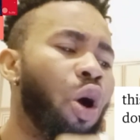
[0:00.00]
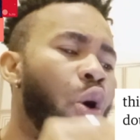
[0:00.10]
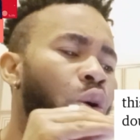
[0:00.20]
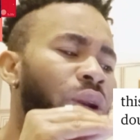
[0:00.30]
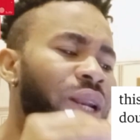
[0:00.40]

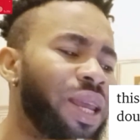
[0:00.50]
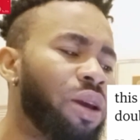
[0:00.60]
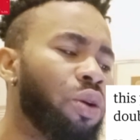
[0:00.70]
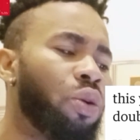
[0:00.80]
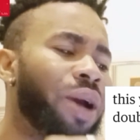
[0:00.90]
or
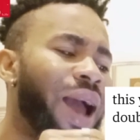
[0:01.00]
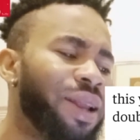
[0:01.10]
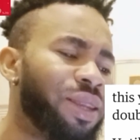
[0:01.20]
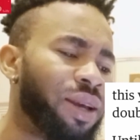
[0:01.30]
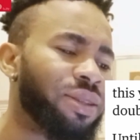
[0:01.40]
legal
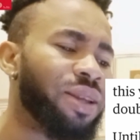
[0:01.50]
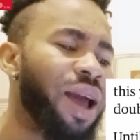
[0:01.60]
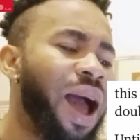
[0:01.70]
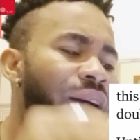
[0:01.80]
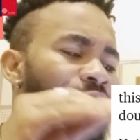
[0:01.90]
guardians
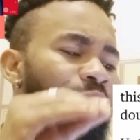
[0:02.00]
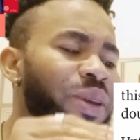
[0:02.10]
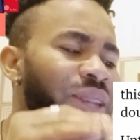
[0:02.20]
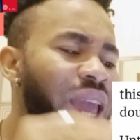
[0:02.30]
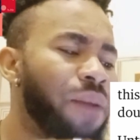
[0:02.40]
have
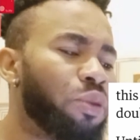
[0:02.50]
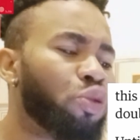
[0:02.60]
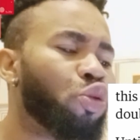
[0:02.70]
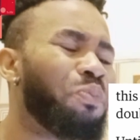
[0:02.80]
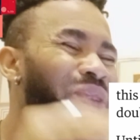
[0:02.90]
been able
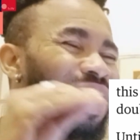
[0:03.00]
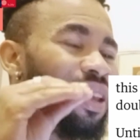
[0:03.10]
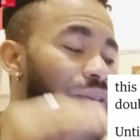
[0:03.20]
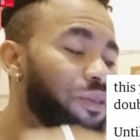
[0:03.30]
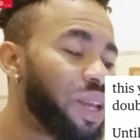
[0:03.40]
to
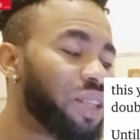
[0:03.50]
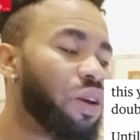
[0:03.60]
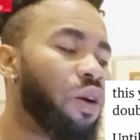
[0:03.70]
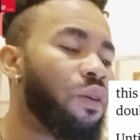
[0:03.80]
benefit